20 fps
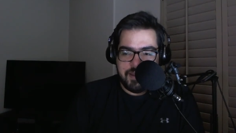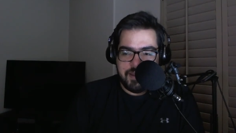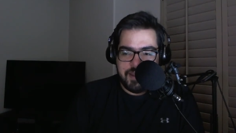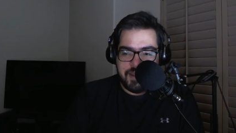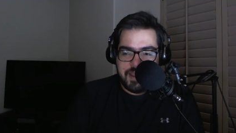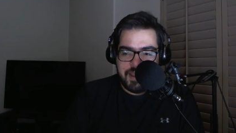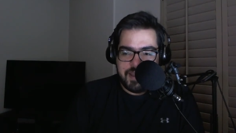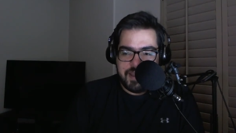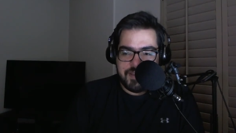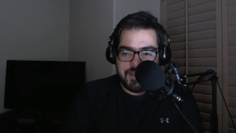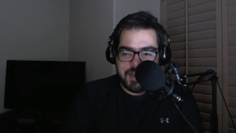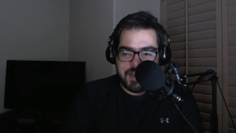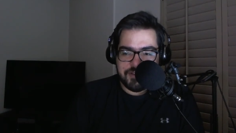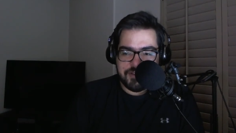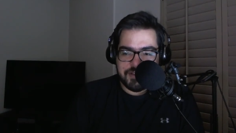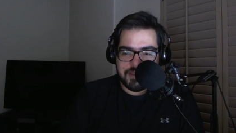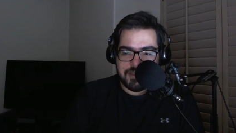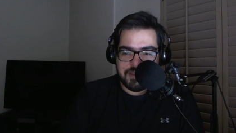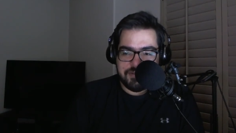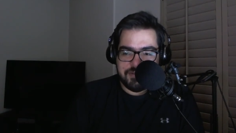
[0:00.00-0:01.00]
And then I
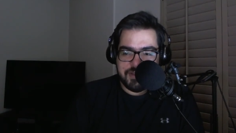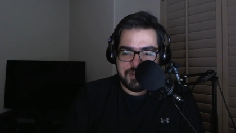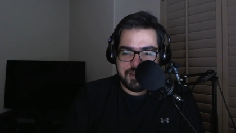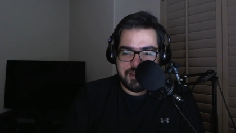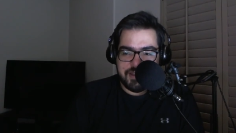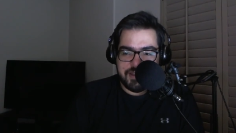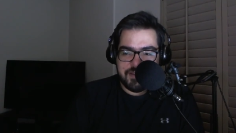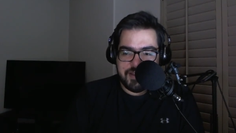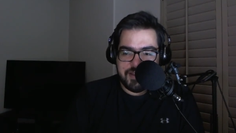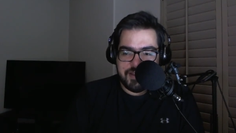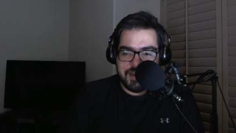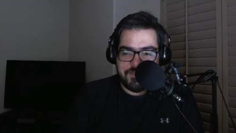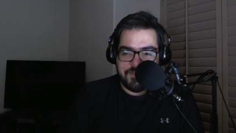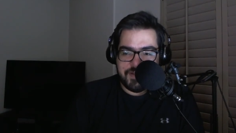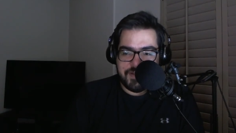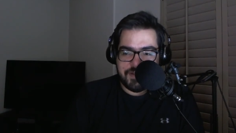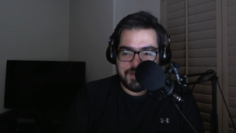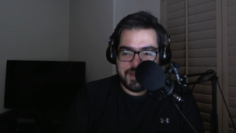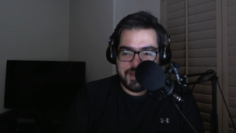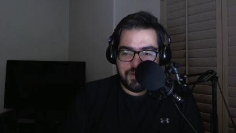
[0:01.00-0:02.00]
took it, and then I
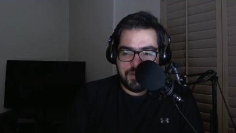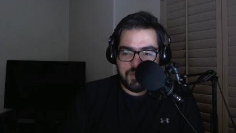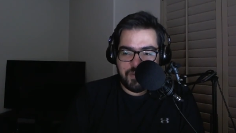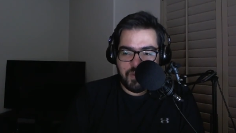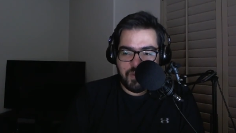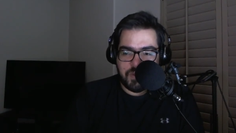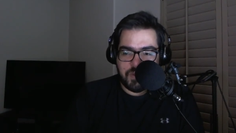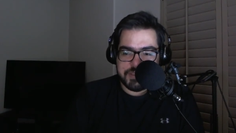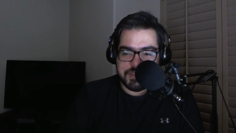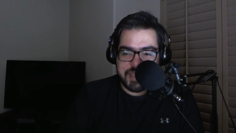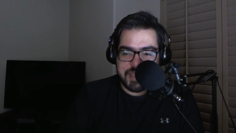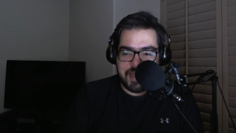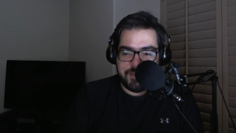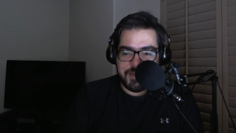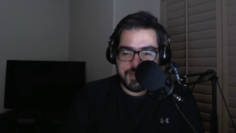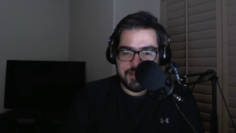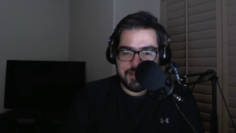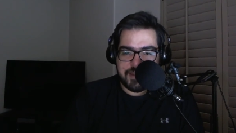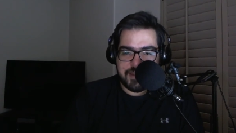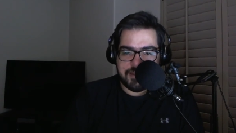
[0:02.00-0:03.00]
found out what was
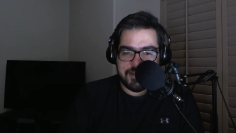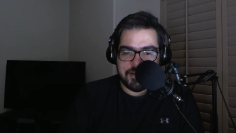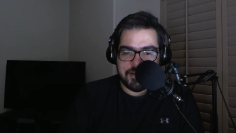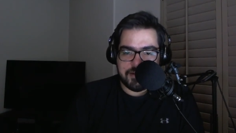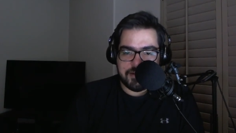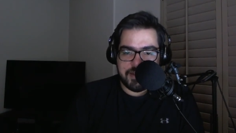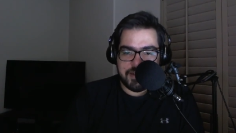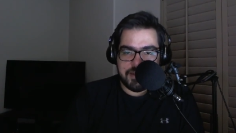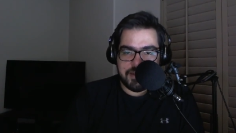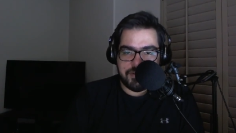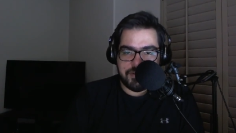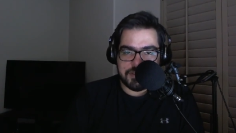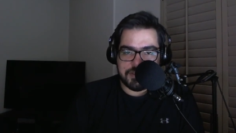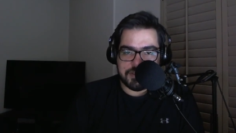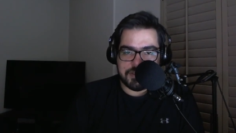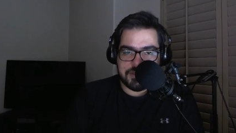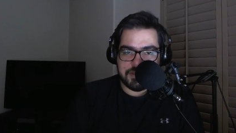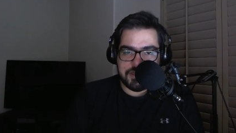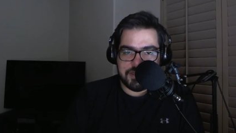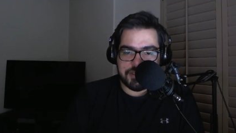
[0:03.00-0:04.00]
happening that year, and it was
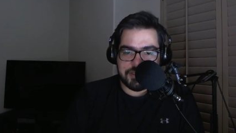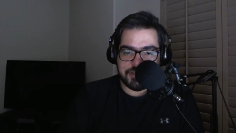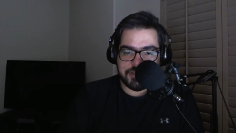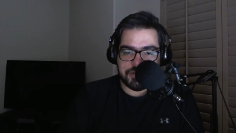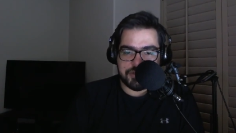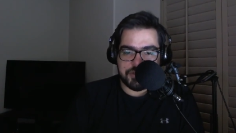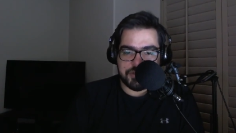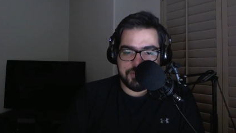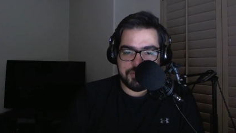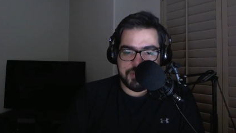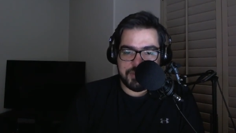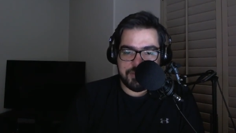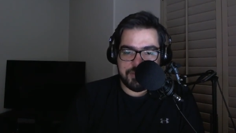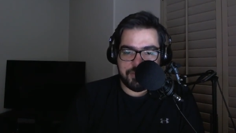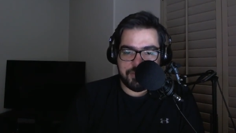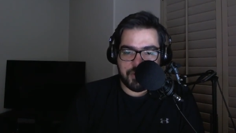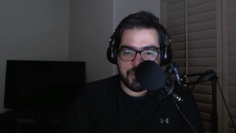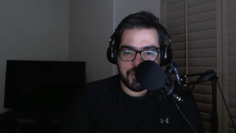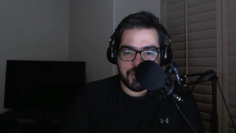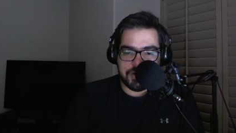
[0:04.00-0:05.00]
an extremely
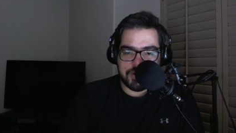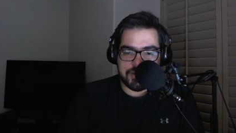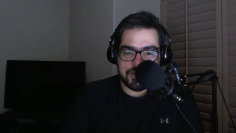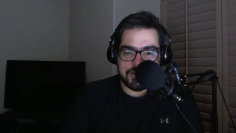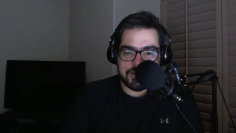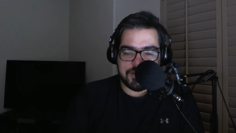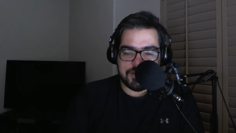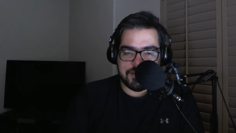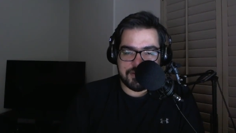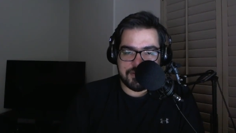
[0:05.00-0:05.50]
important